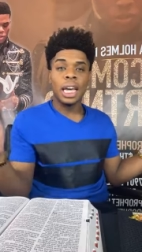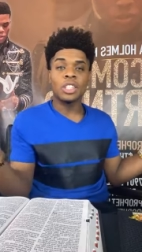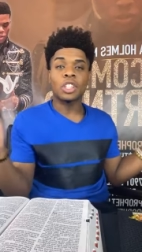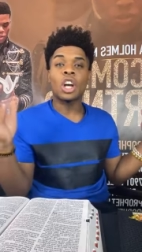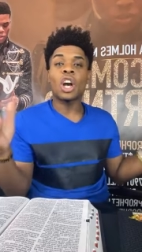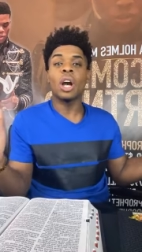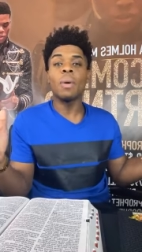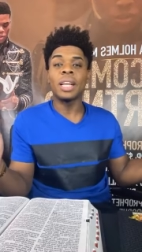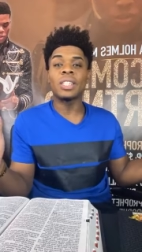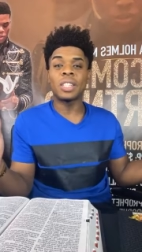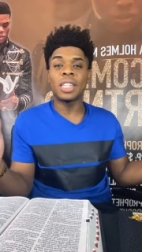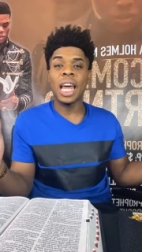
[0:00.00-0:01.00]
his
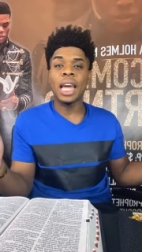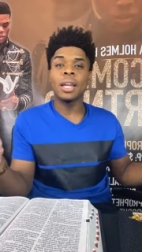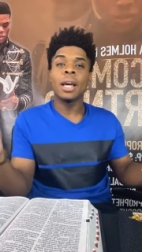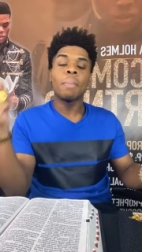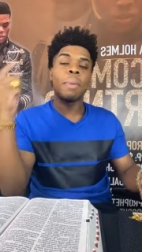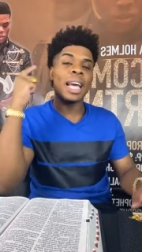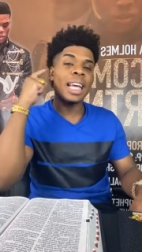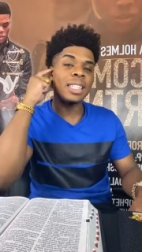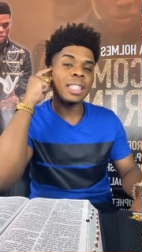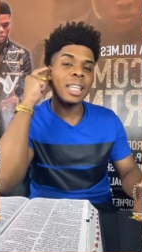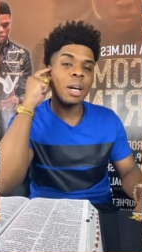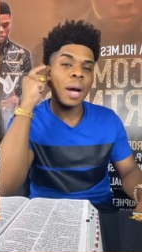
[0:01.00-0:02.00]
current state, but he
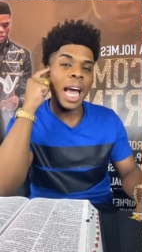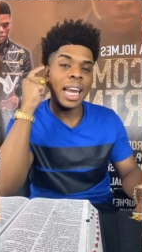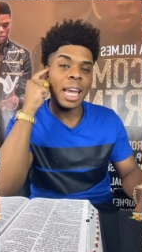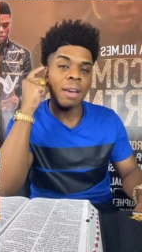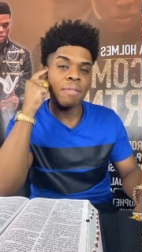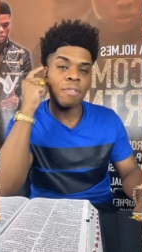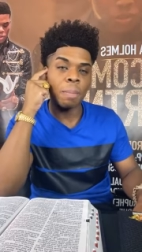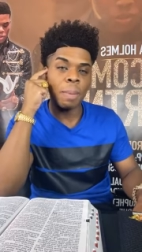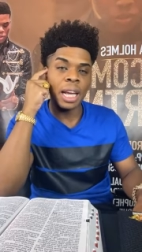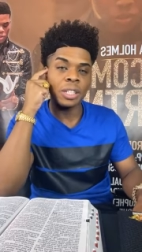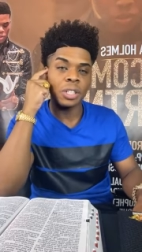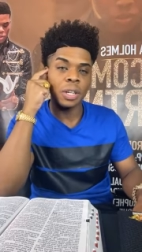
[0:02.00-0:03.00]
still had
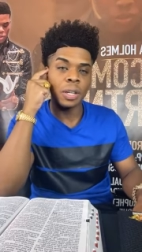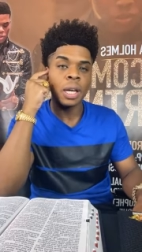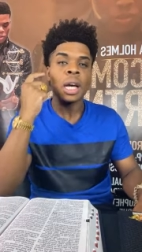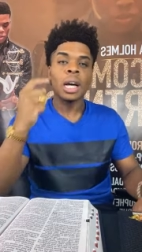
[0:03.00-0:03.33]
information.